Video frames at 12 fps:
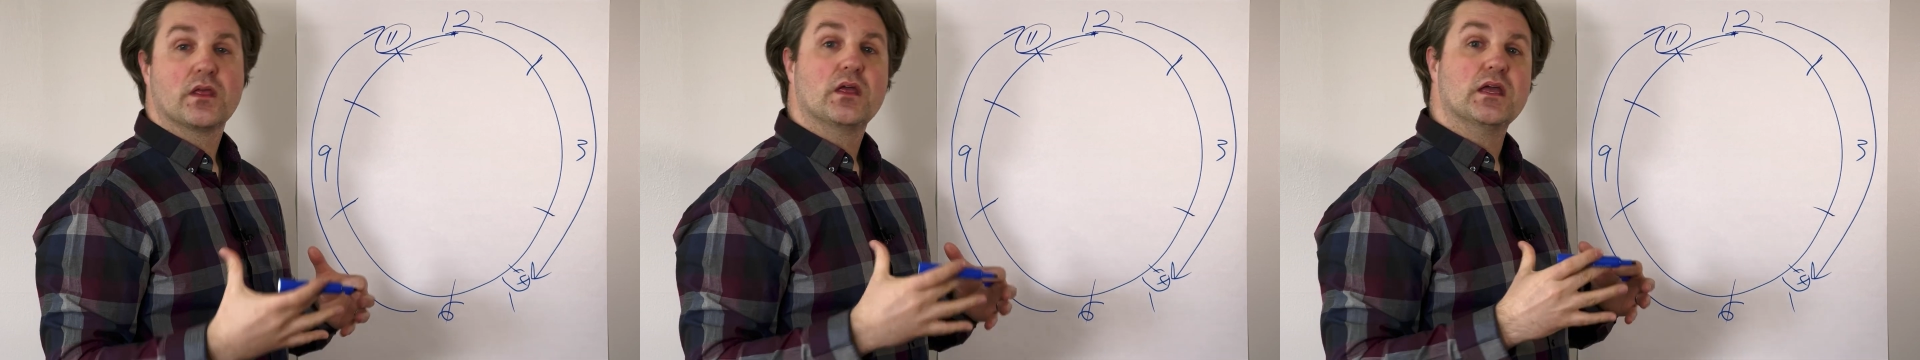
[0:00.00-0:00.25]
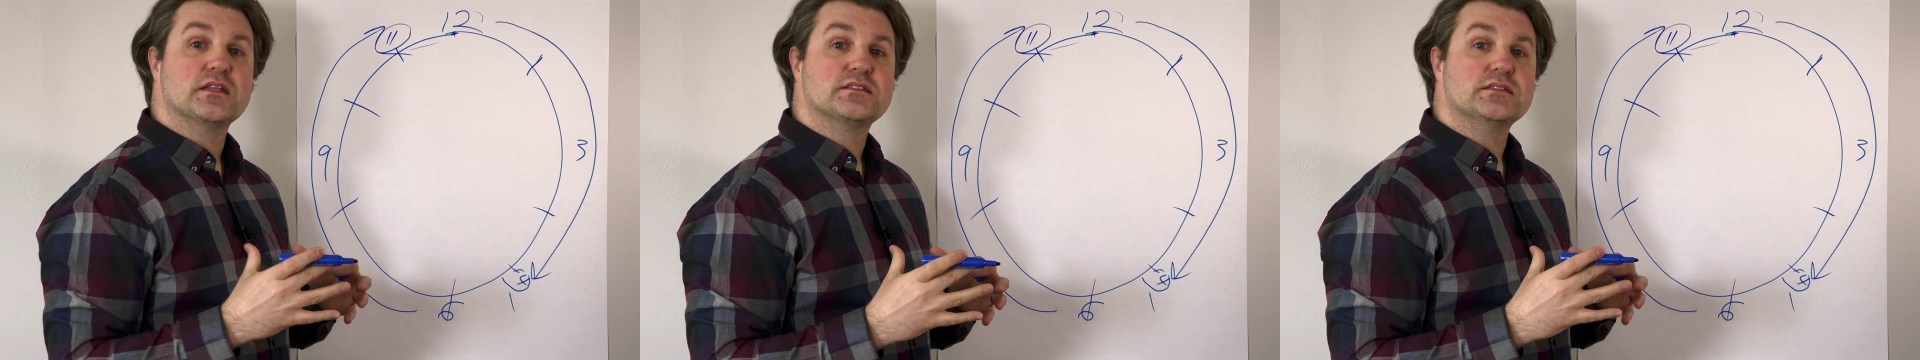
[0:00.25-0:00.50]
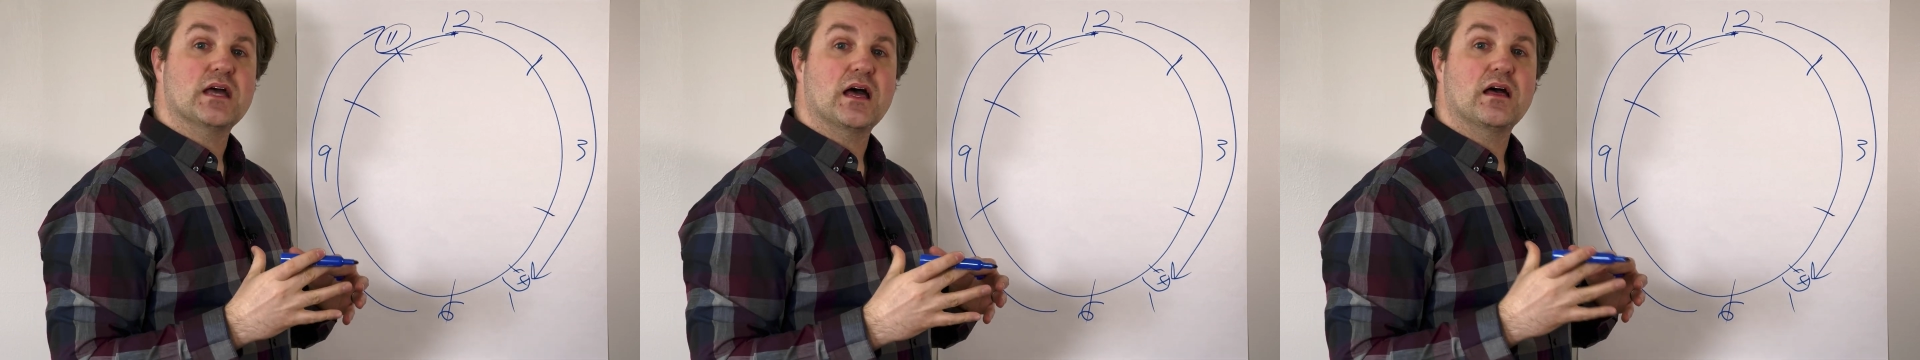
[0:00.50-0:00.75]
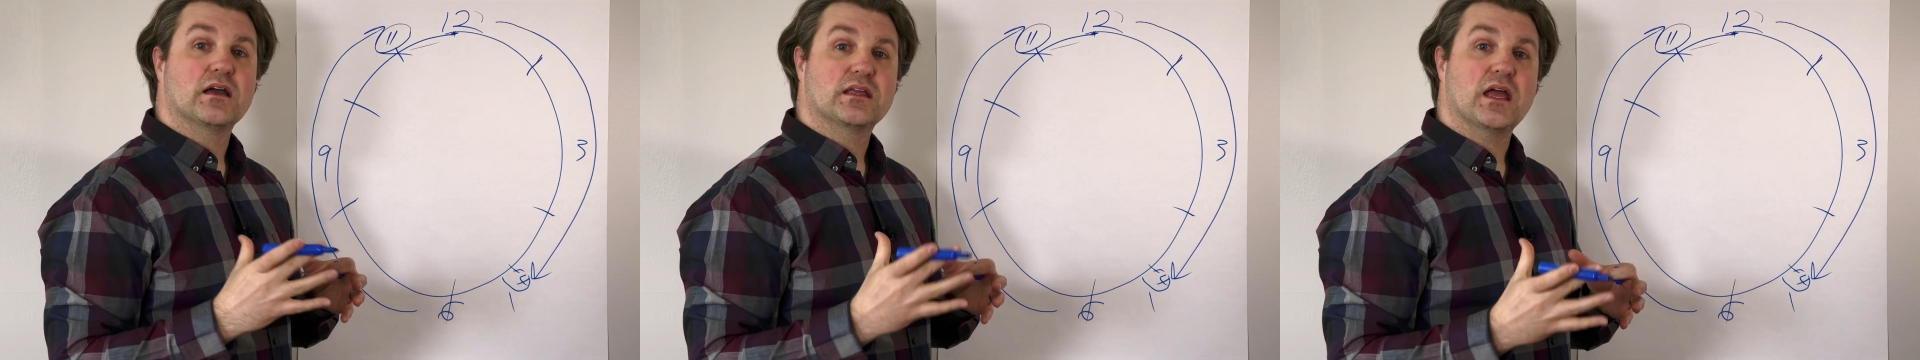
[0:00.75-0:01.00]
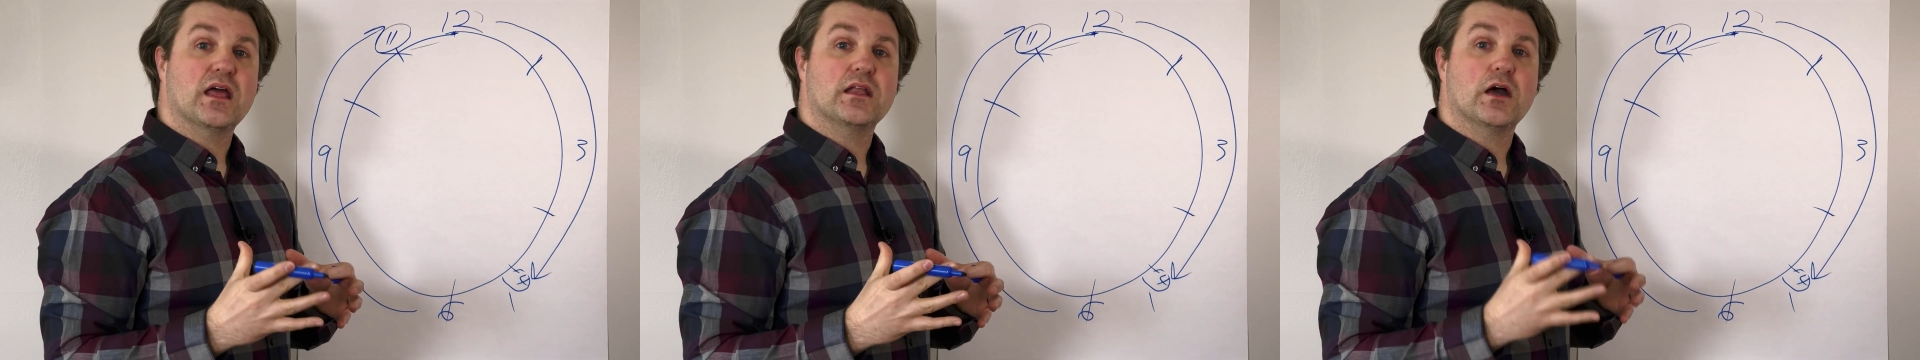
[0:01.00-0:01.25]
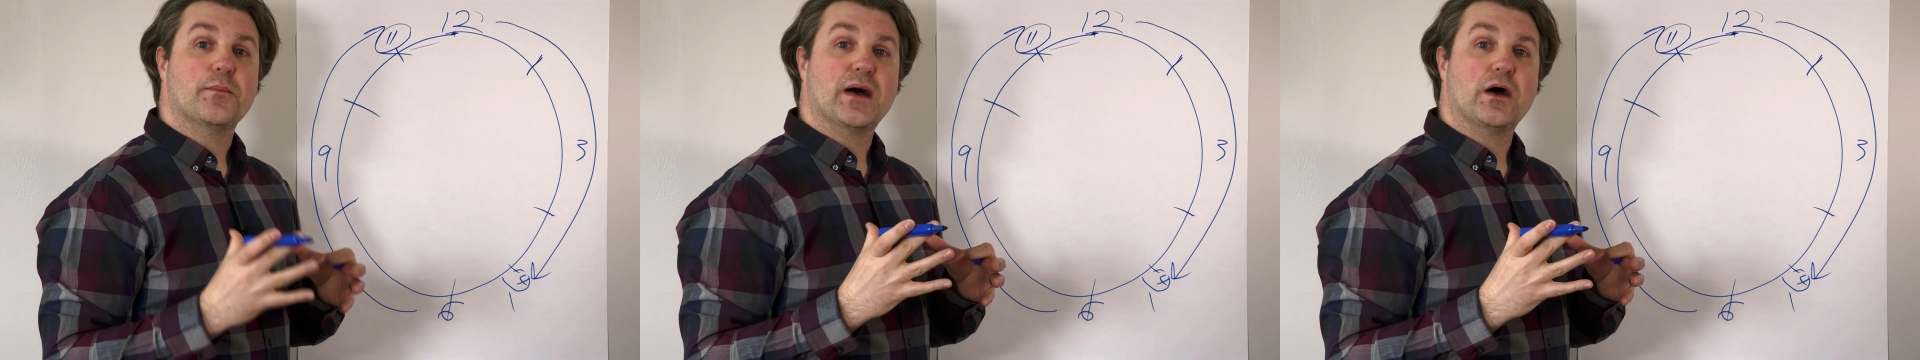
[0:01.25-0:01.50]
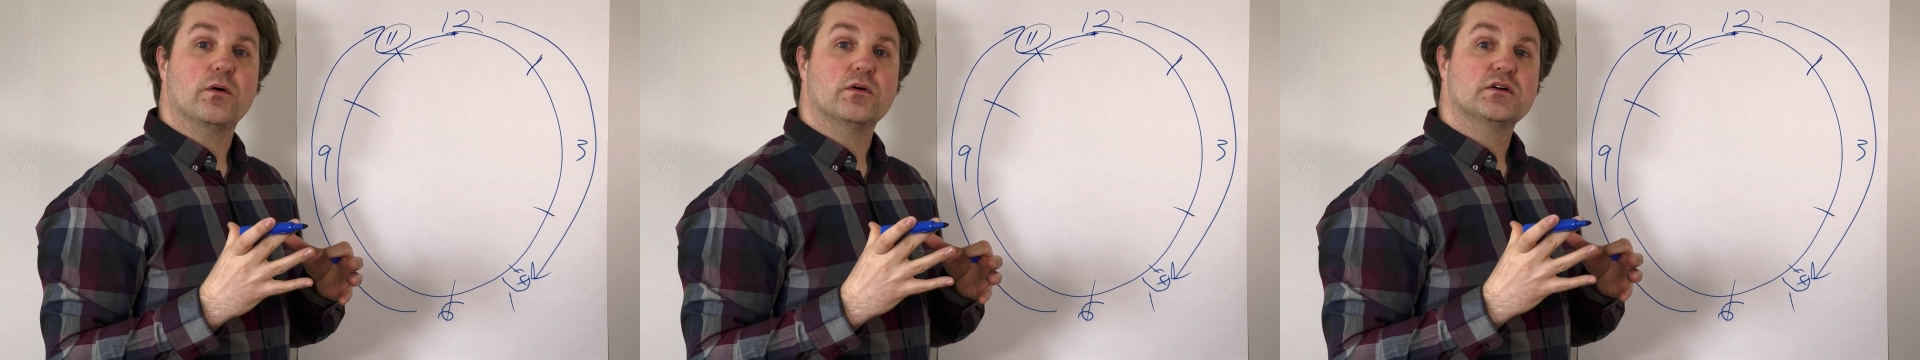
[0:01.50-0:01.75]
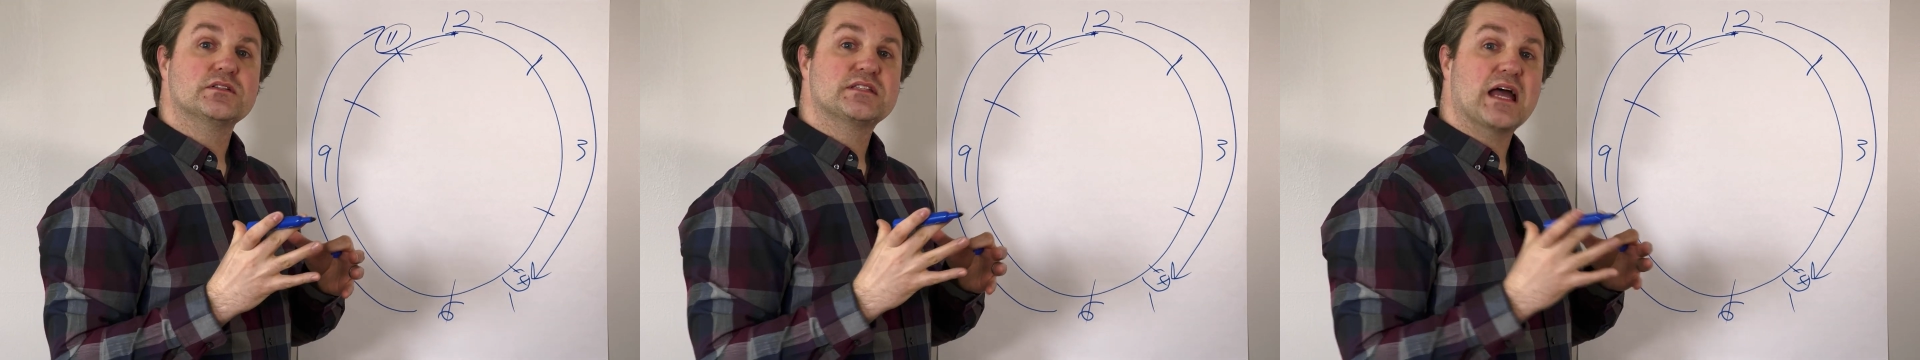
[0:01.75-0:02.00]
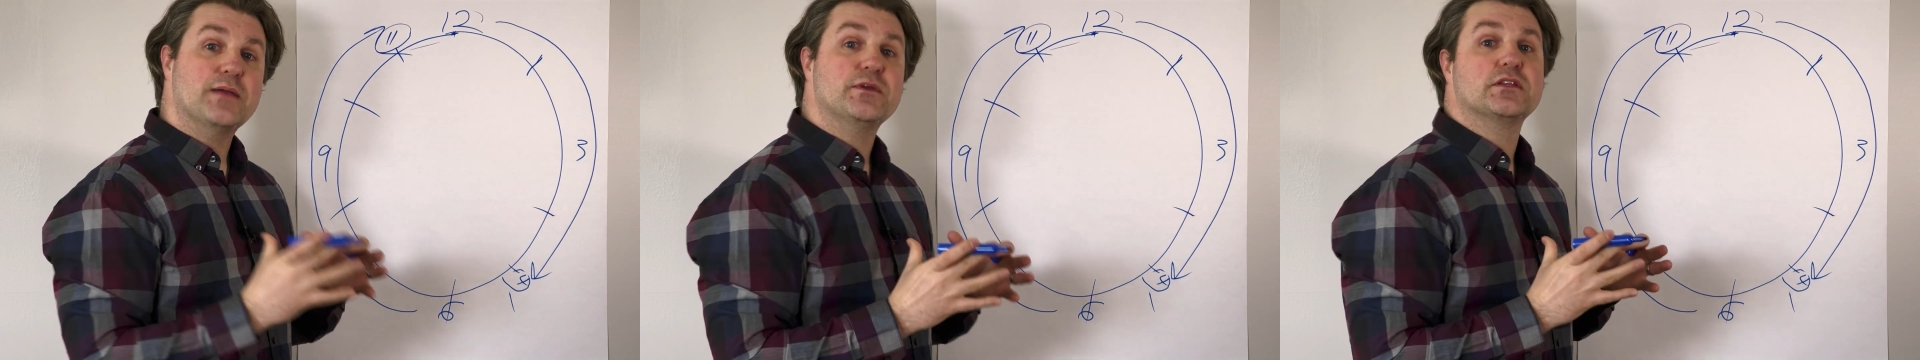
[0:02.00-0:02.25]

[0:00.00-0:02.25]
It's not, again, about timing